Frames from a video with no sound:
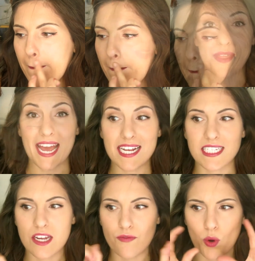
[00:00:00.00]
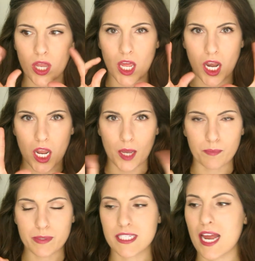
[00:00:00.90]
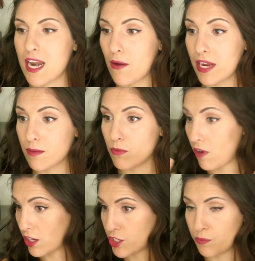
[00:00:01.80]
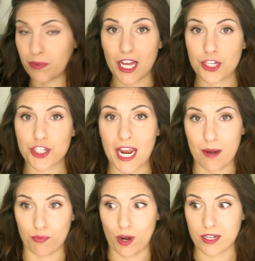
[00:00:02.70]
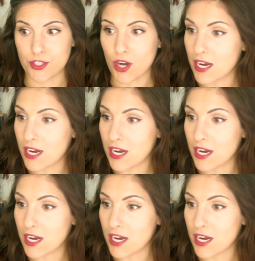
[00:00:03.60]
So that is it for the lips. And now I can move on to blush and bronzer.